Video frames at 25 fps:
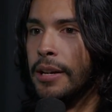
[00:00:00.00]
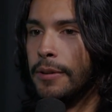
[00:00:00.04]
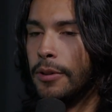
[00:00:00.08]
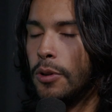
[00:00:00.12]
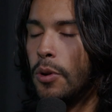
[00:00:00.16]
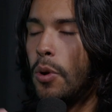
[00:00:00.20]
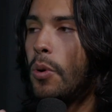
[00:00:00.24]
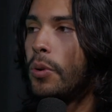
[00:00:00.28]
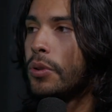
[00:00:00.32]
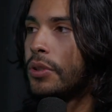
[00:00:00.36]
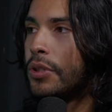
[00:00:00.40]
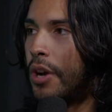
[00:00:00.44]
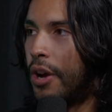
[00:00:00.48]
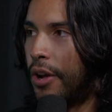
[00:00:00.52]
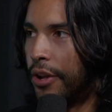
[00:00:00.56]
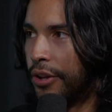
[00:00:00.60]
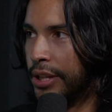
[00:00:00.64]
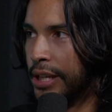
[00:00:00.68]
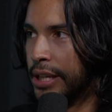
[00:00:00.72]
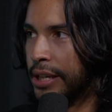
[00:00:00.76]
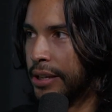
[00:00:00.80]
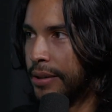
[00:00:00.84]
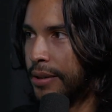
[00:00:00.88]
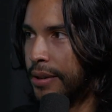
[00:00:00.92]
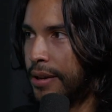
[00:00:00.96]
cold
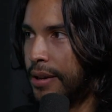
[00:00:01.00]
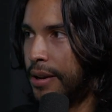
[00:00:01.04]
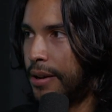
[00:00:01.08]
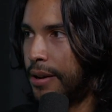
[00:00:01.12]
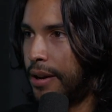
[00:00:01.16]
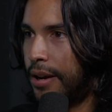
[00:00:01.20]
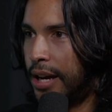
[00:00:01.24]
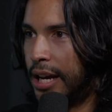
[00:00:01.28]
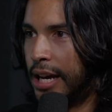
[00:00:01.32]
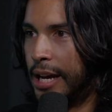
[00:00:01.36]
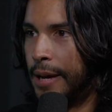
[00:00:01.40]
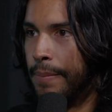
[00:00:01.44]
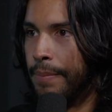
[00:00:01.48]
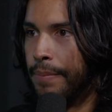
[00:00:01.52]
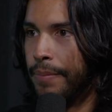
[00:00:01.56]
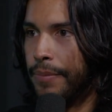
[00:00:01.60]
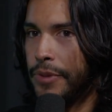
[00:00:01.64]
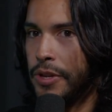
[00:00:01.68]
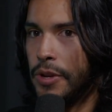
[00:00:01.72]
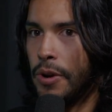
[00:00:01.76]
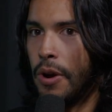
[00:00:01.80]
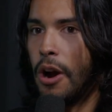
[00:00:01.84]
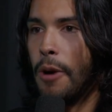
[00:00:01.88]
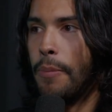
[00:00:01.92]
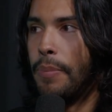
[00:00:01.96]
calling,
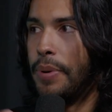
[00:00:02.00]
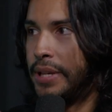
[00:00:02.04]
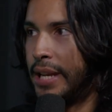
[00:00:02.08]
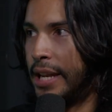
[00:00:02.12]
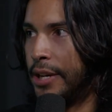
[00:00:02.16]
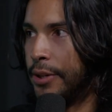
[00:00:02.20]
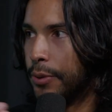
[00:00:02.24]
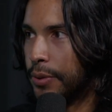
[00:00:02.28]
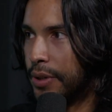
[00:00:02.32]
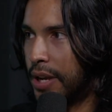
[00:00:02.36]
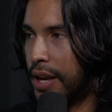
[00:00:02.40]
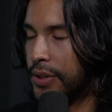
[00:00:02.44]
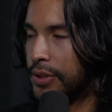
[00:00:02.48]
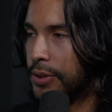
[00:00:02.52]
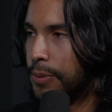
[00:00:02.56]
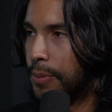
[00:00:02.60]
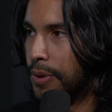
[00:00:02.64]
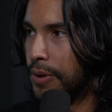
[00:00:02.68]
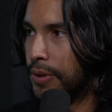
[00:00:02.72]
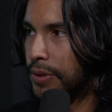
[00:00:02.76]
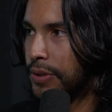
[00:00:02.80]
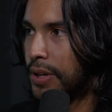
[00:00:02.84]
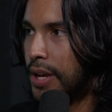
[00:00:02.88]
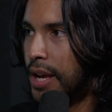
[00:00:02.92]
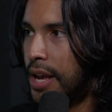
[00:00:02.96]
our potential
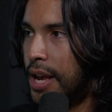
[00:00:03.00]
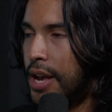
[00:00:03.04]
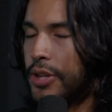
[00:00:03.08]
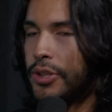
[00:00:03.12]
customers?